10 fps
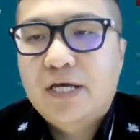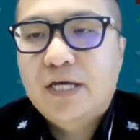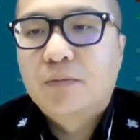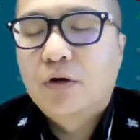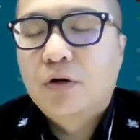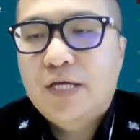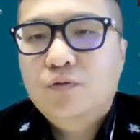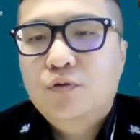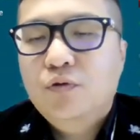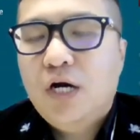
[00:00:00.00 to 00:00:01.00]
and more
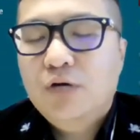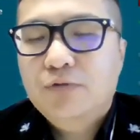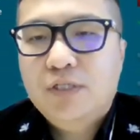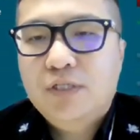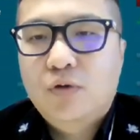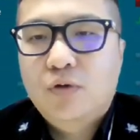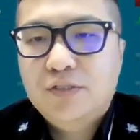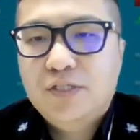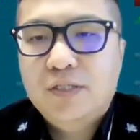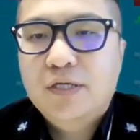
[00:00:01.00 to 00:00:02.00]
than 200
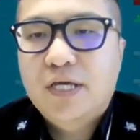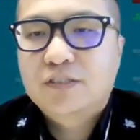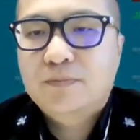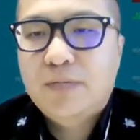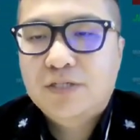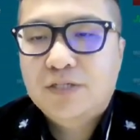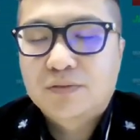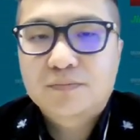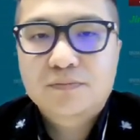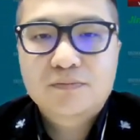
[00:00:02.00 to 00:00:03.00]
quality
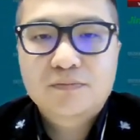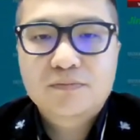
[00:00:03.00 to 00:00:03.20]
inspection.